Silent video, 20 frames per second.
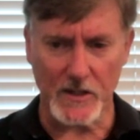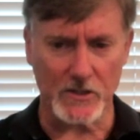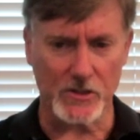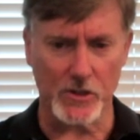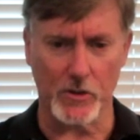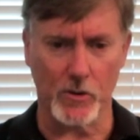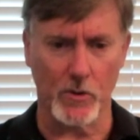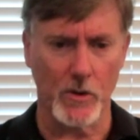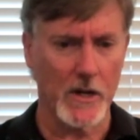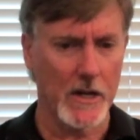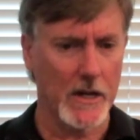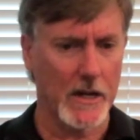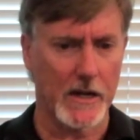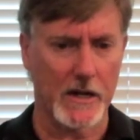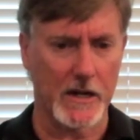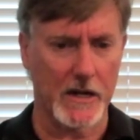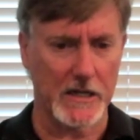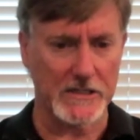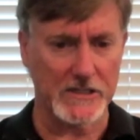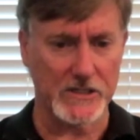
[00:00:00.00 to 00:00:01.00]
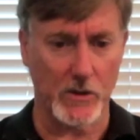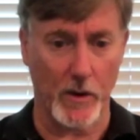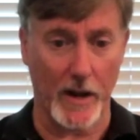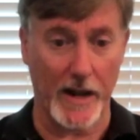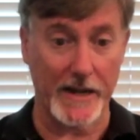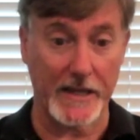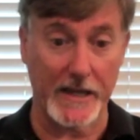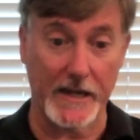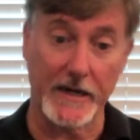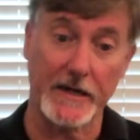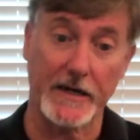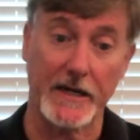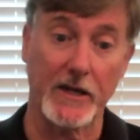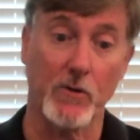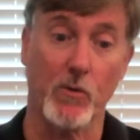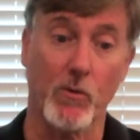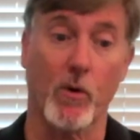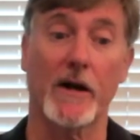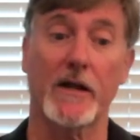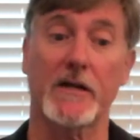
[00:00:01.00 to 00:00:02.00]
So, uh, so I get an
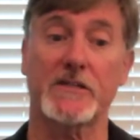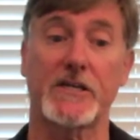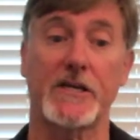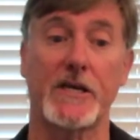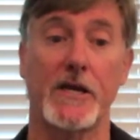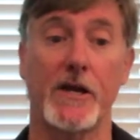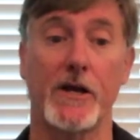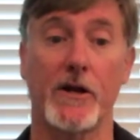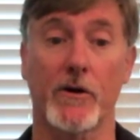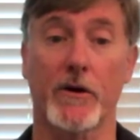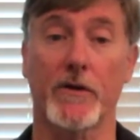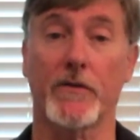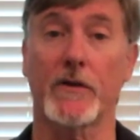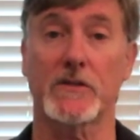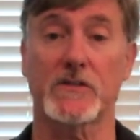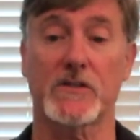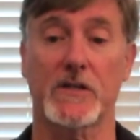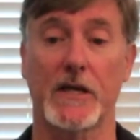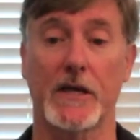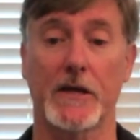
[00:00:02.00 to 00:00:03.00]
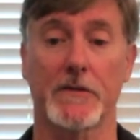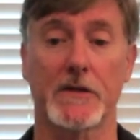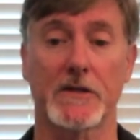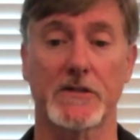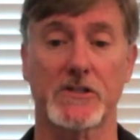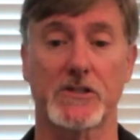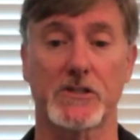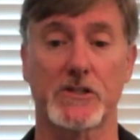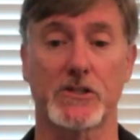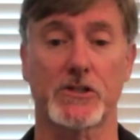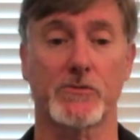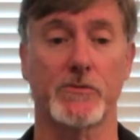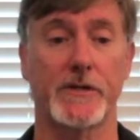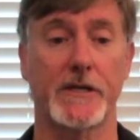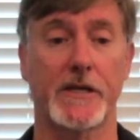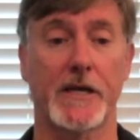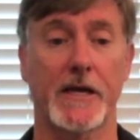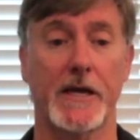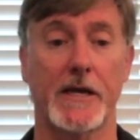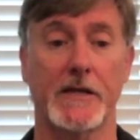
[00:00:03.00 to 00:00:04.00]
equality here in this in this
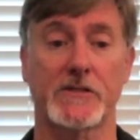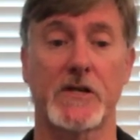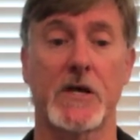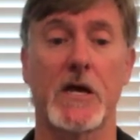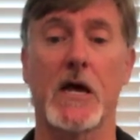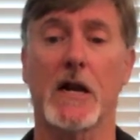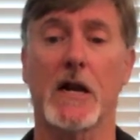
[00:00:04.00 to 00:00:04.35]
discrete case.